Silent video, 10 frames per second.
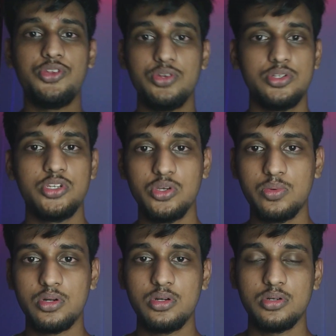
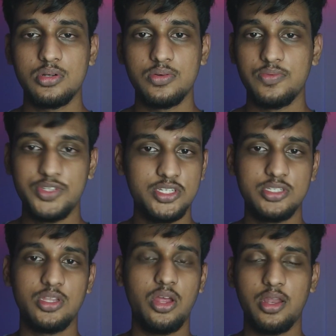YouTuber, which
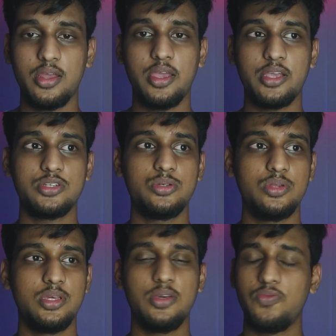is not
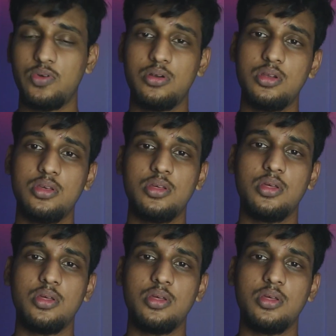actually a word,